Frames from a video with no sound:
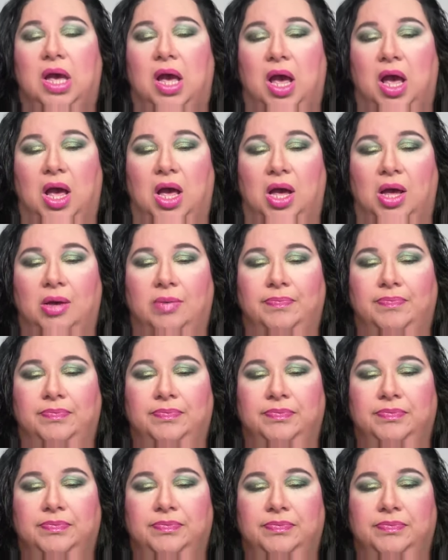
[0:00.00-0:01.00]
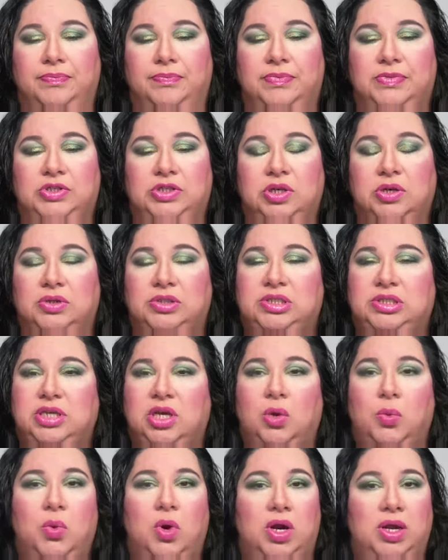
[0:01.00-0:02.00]
um, so
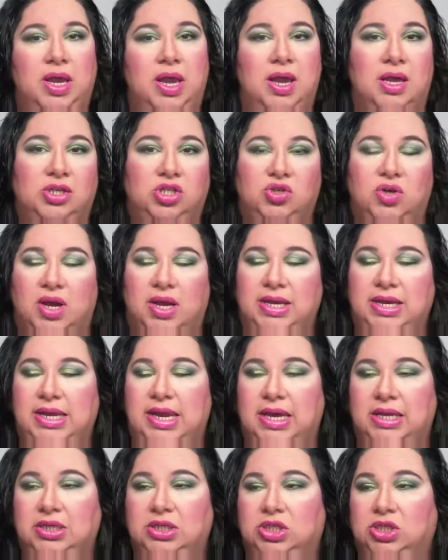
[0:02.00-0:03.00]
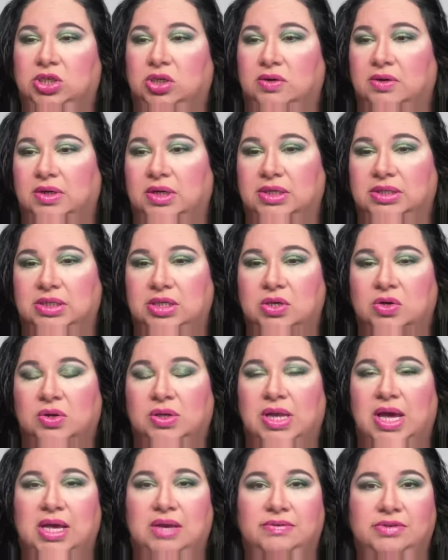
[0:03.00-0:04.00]
still working on trying to get insurance you know a
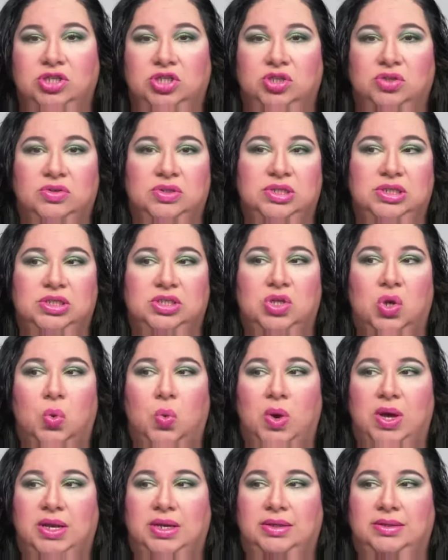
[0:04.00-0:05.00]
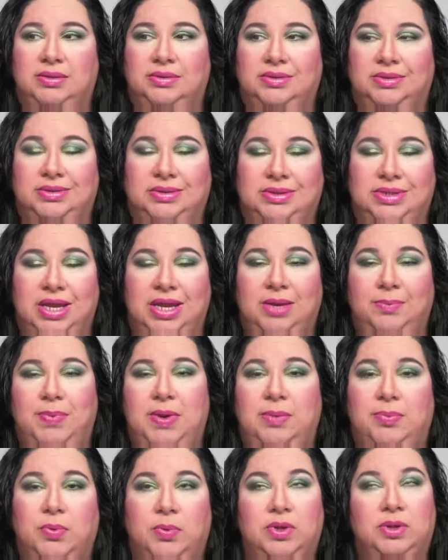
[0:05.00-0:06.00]
lot of insurances don't want to take
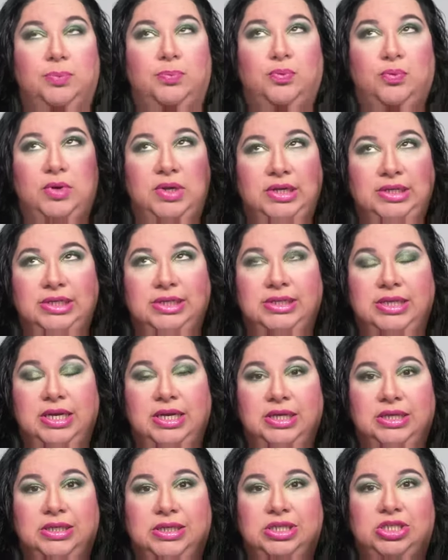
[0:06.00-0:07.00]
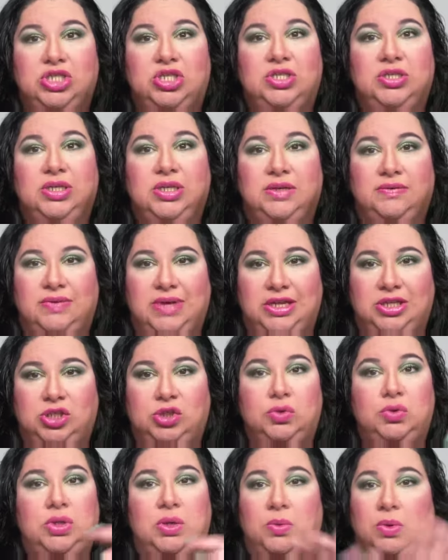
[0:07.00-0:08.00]
people with pre-existing conditions and if they
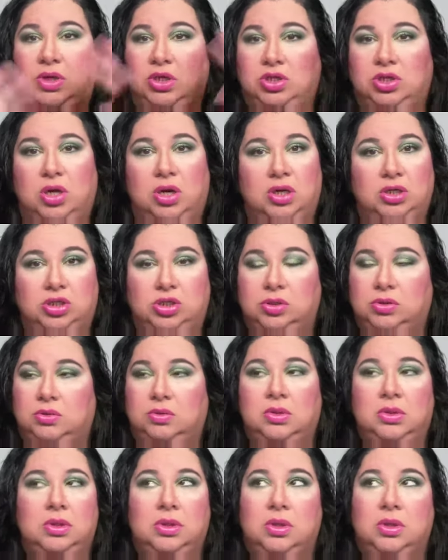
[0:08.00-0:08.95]
do they want to charge you